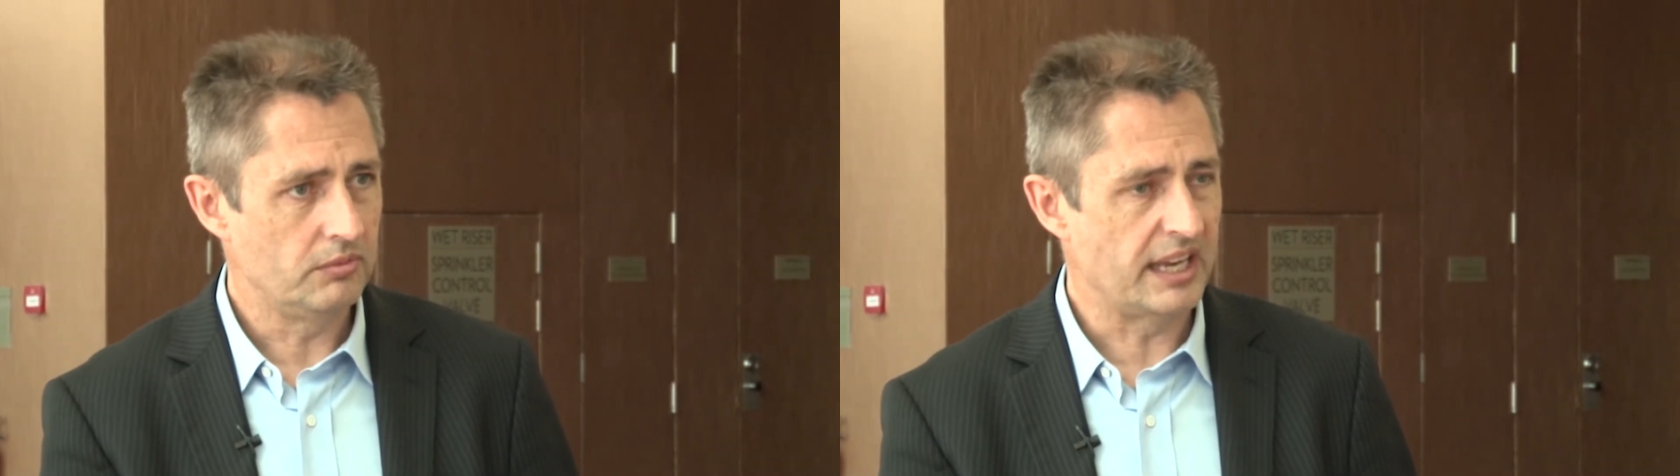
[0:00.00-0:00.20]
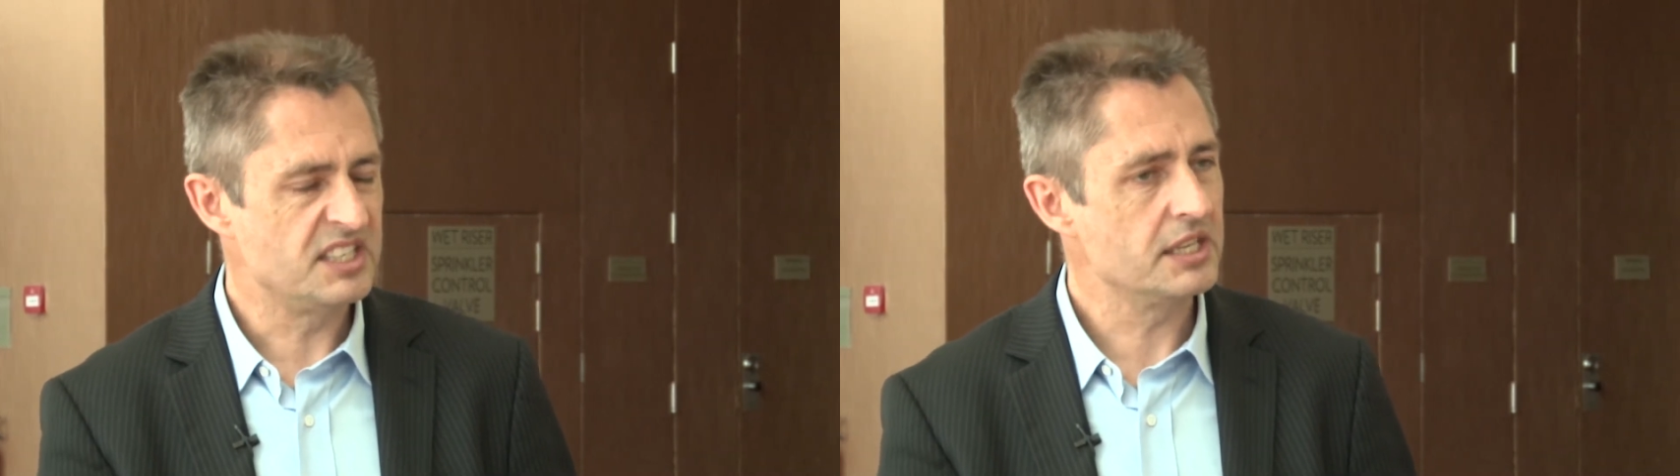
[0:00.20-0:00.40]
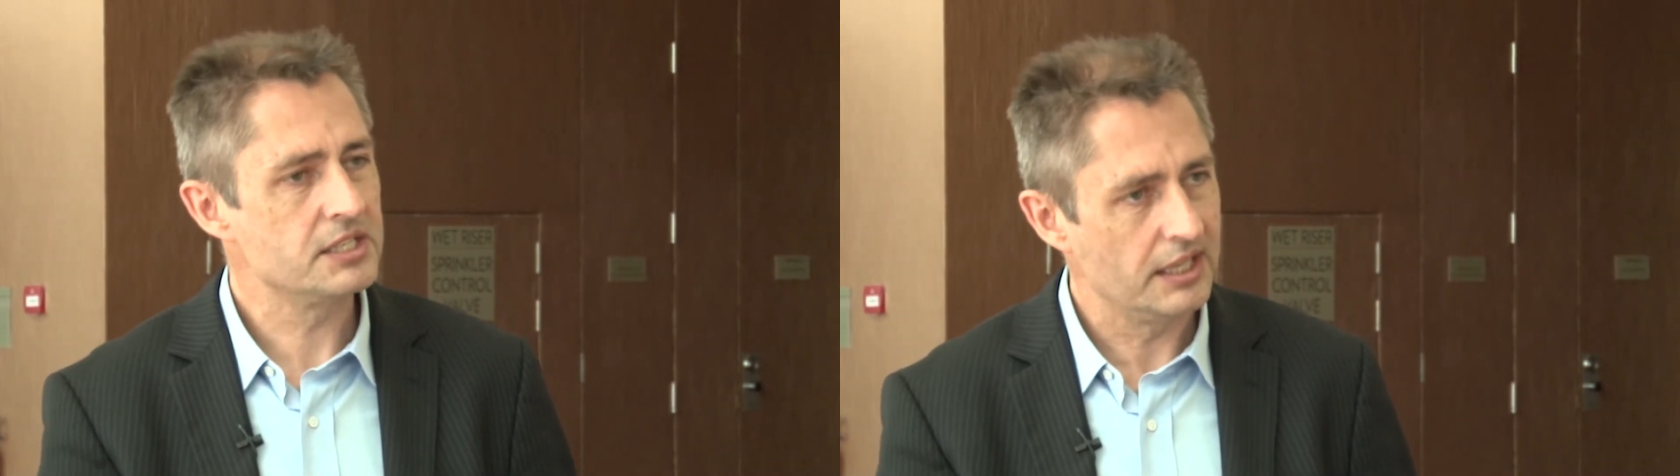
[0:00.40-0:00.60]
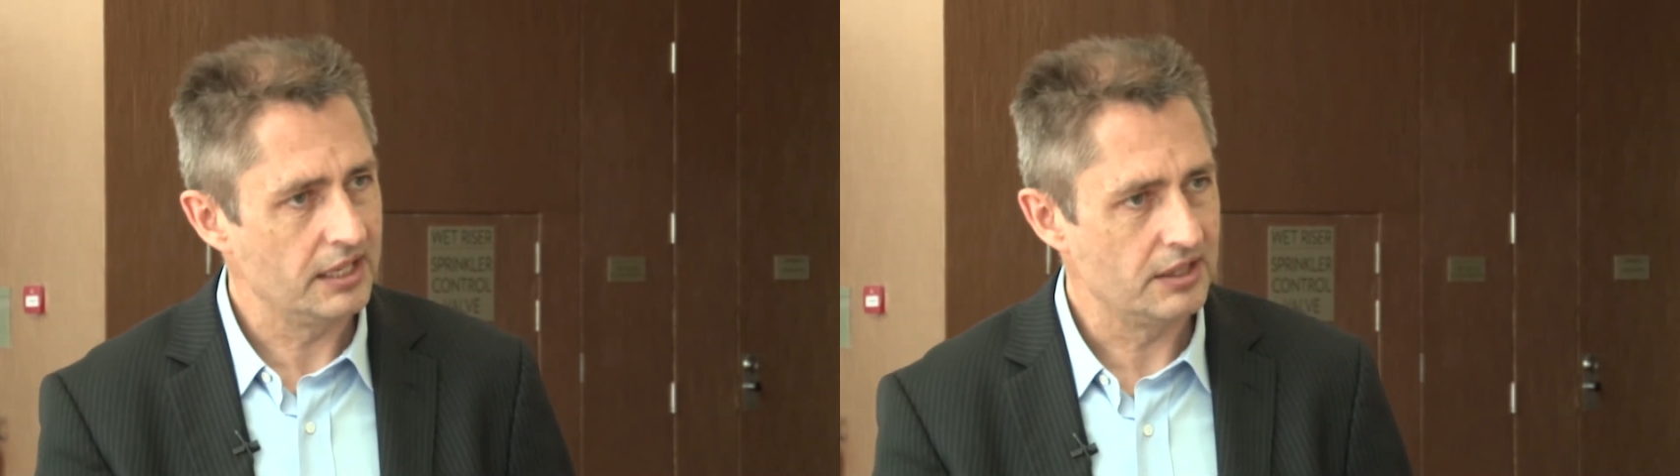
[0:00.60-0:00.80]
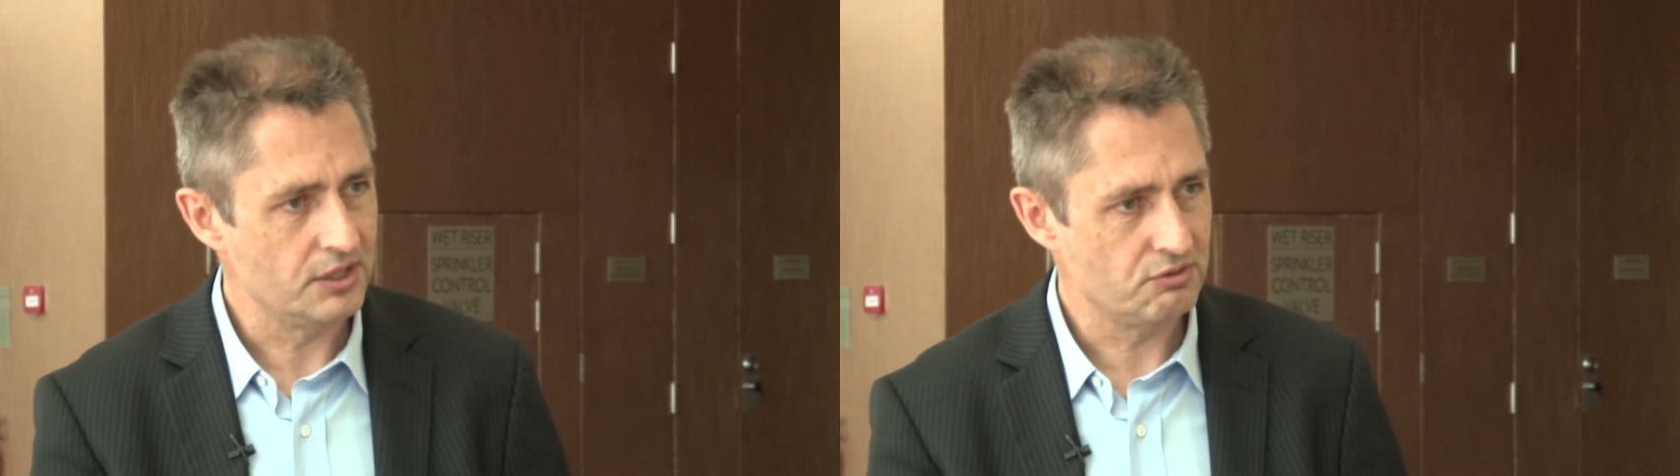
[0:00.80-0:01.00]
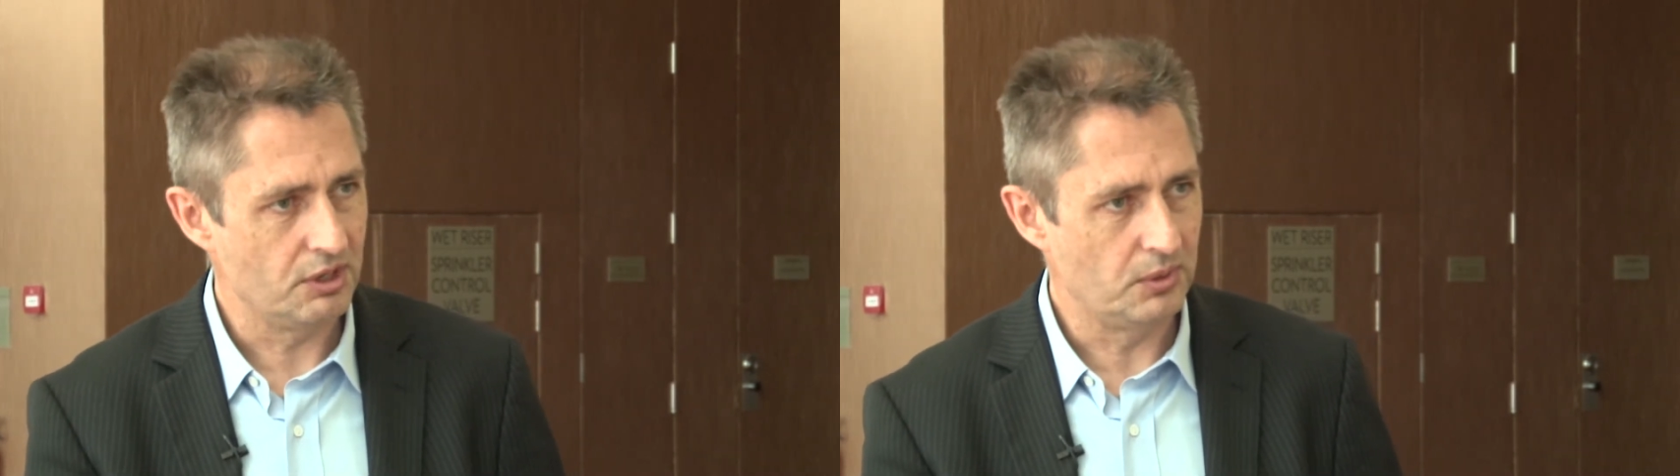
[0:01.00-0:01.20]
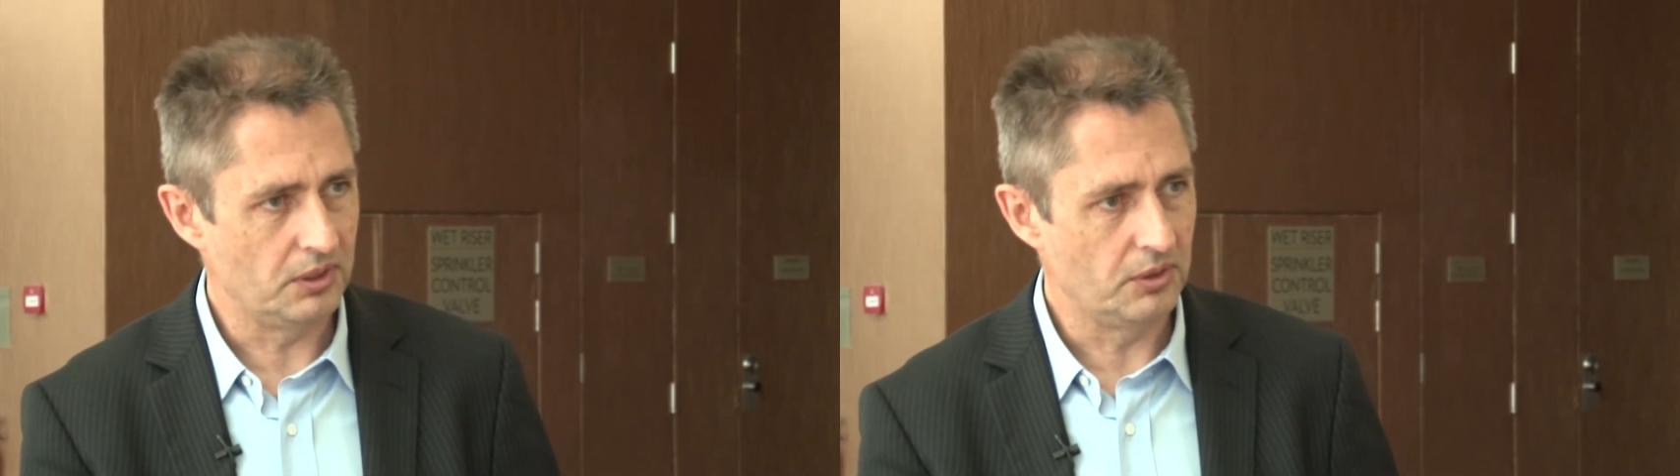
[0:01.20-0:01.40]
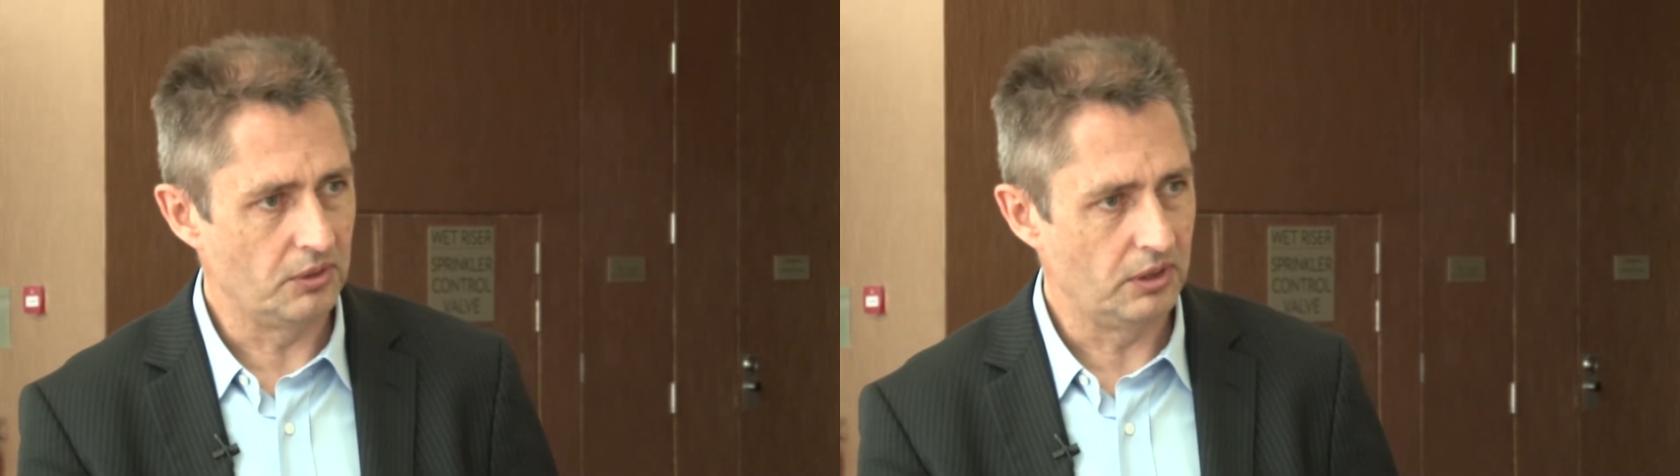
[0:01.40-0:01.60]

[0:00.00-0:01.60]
existing industry we'll call